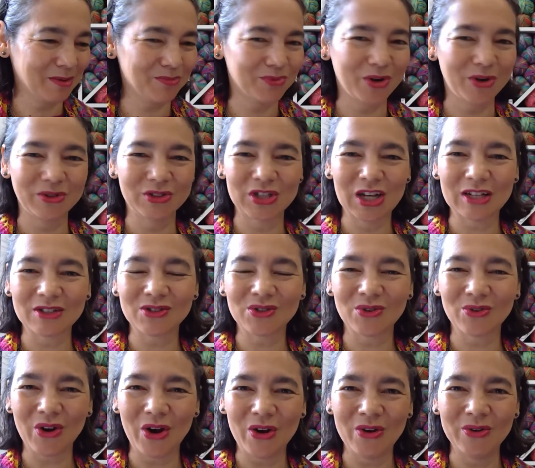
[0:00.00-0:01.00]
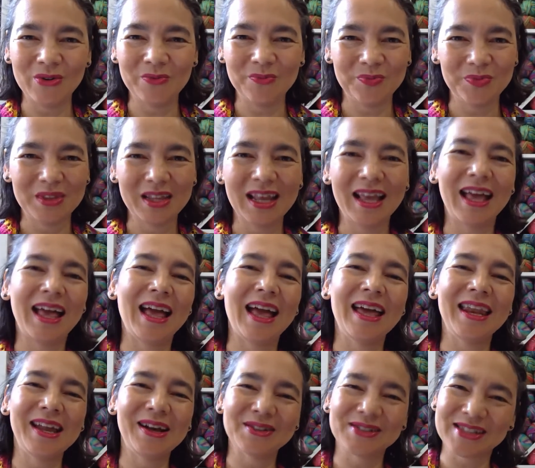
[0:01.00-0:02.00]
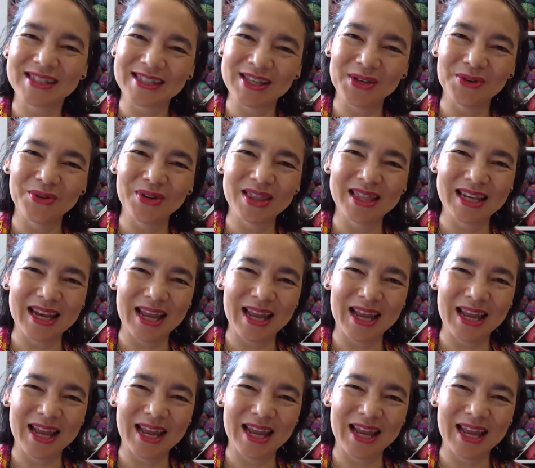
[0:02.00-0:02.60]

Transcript: projects grow, and I'll see you in the